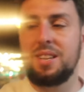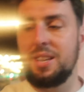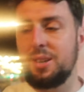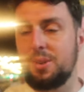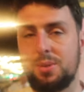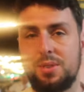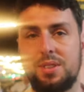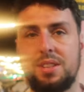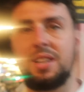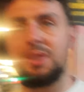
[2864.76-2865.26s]

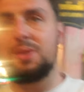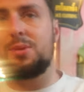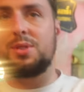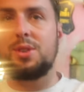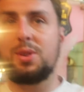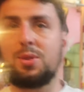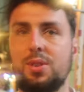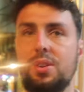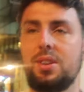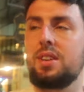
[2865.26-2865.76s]
Little
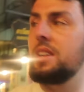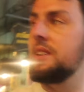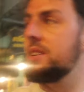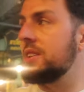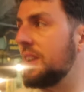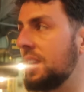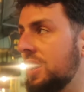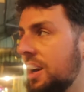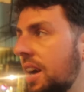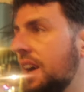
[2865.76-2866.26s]

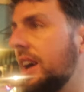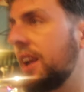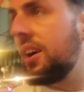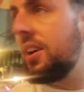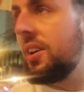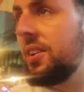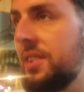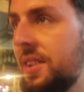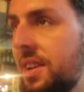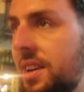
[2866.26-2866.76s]
young
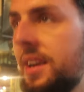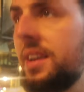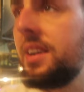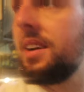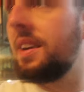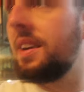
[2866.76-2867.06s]
girl, aren't you?